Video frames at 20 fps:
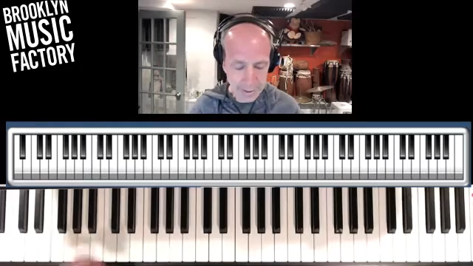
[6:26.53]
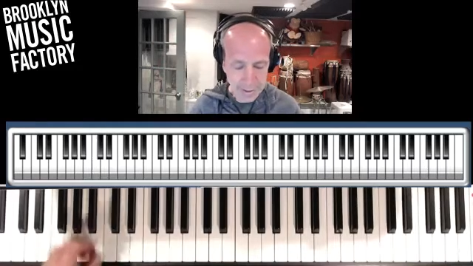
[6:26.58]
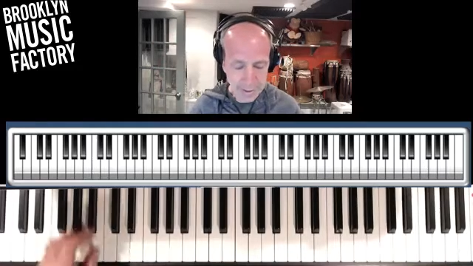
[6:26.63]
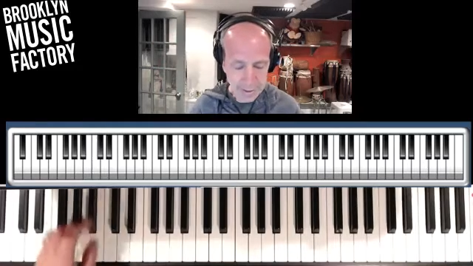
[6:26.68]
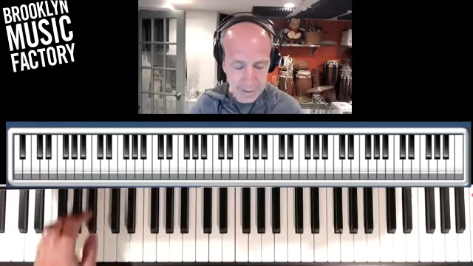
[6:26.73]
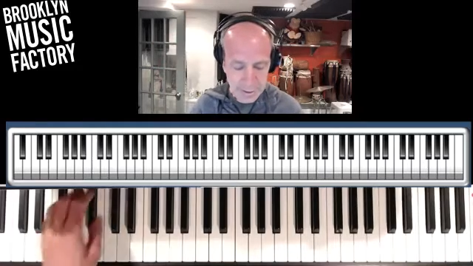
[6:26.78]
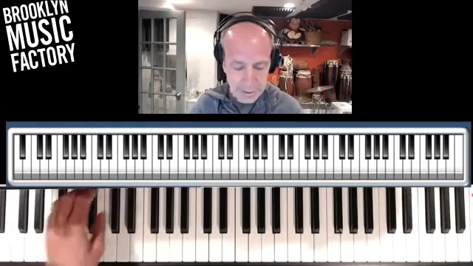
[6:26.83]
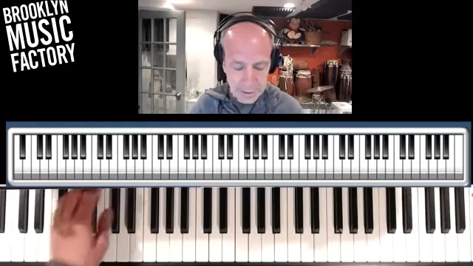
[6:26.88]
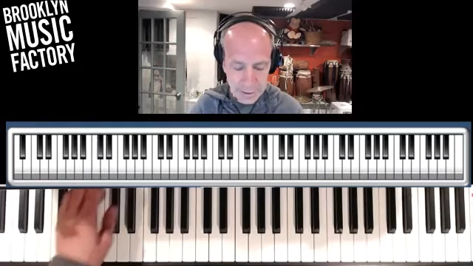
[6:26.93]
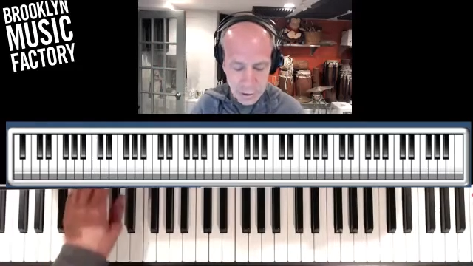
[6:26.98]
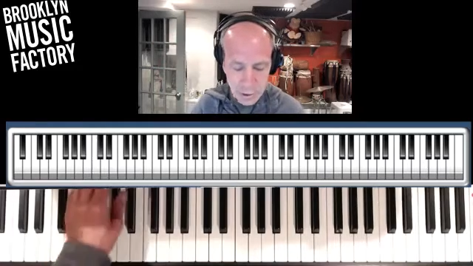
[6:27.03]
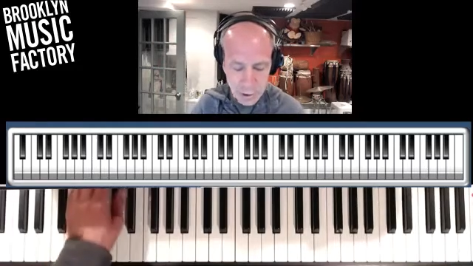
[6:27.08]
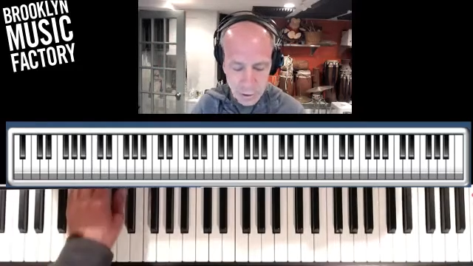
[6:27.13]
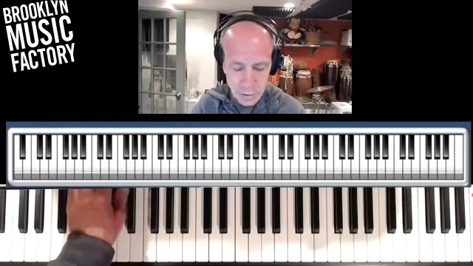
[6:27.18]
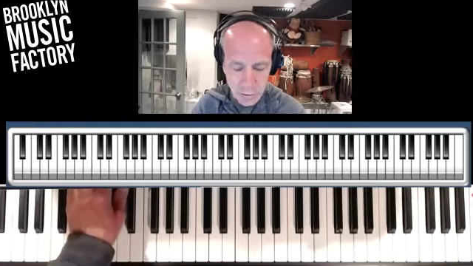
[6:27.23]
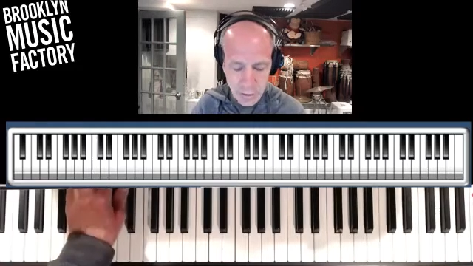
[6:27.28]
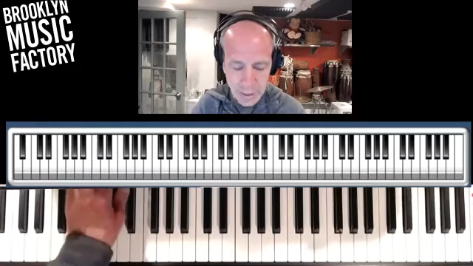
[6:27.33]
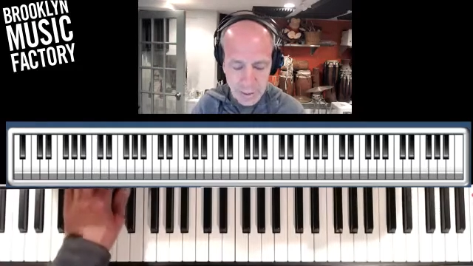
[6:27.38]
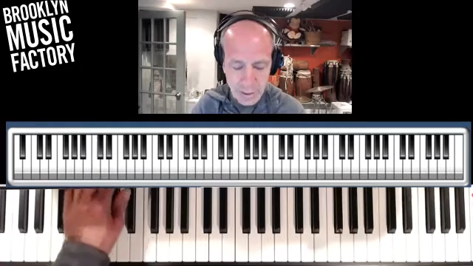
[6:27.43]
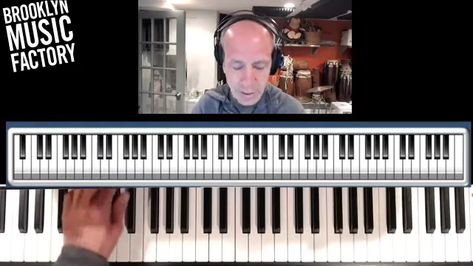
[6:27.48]
This is
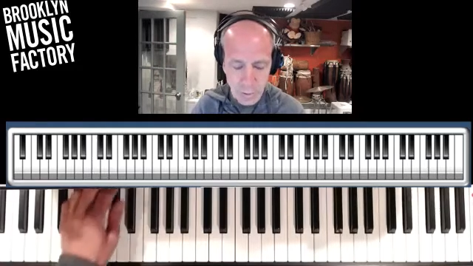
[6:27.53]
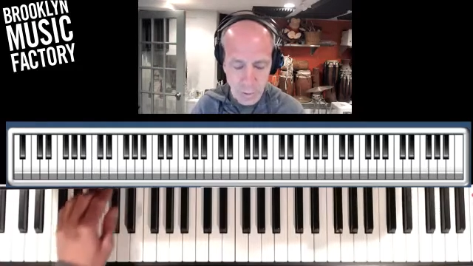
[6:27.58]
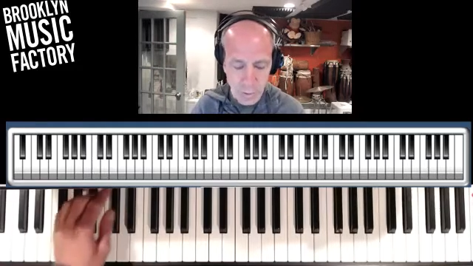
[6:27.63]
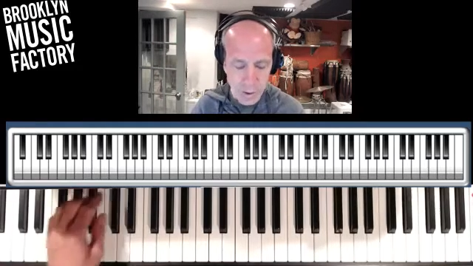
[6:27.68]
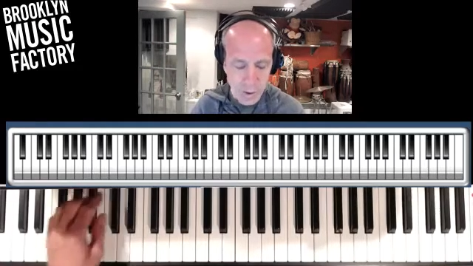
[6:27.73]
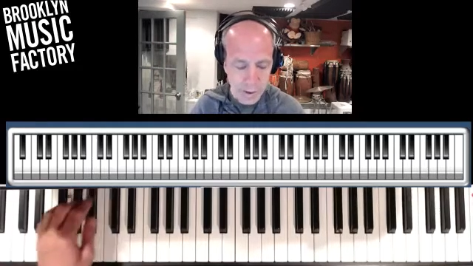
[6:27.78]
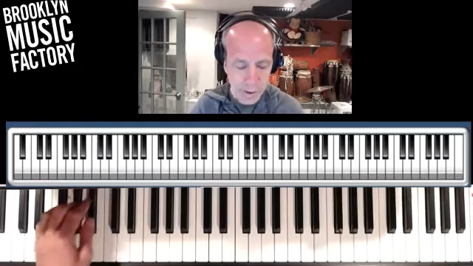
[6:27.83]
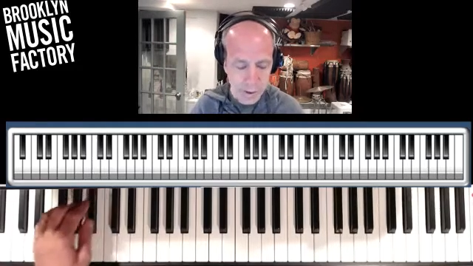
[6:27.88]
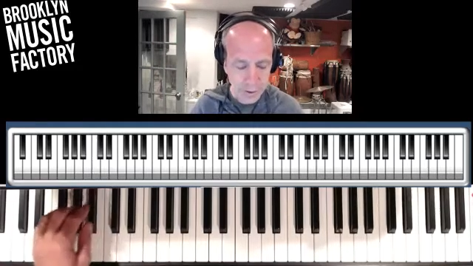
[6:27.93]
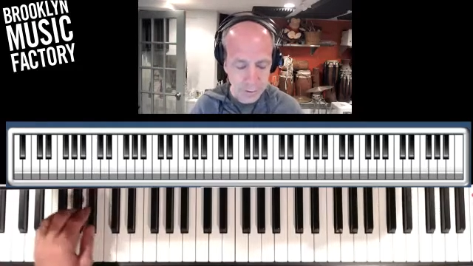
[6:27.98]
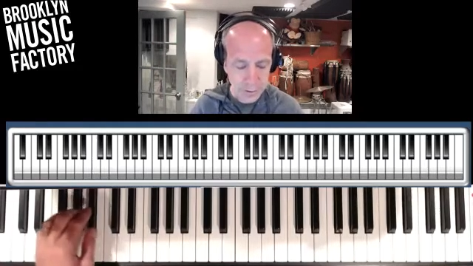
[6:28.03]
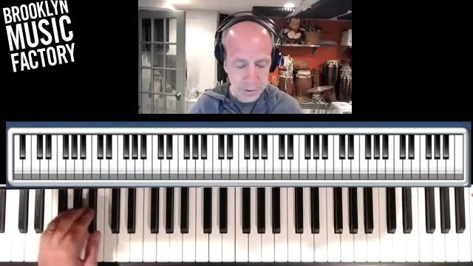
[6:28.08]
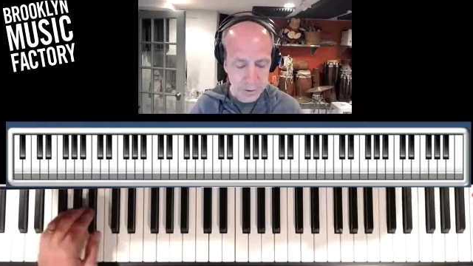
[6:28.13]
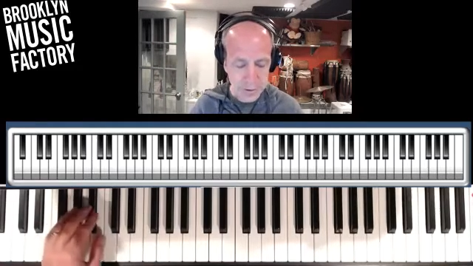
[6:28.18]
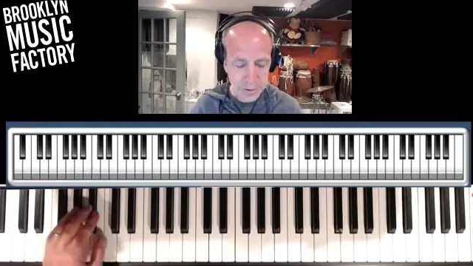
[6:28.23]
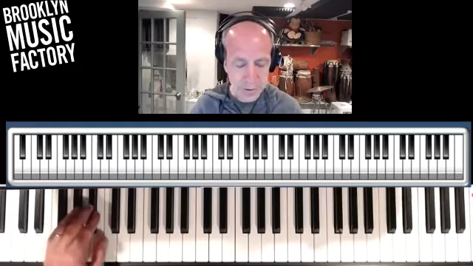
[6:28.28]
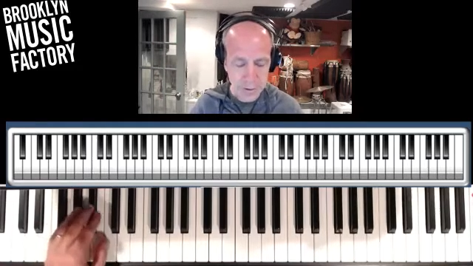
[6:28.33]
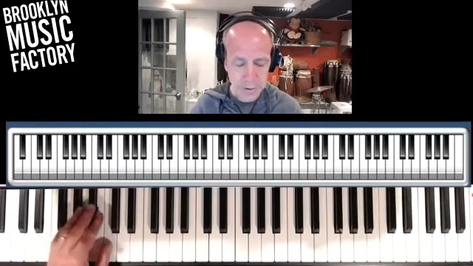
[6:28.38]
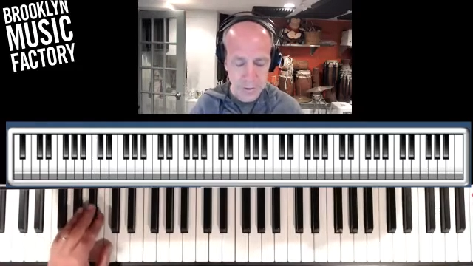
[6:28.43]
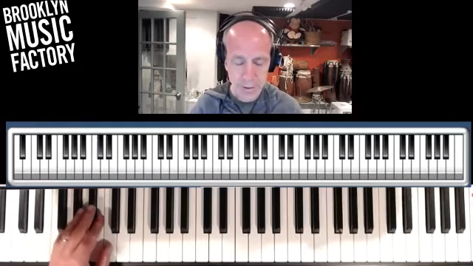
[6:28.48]
straight quarter
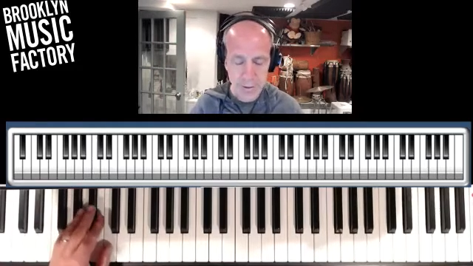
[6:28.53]
notes.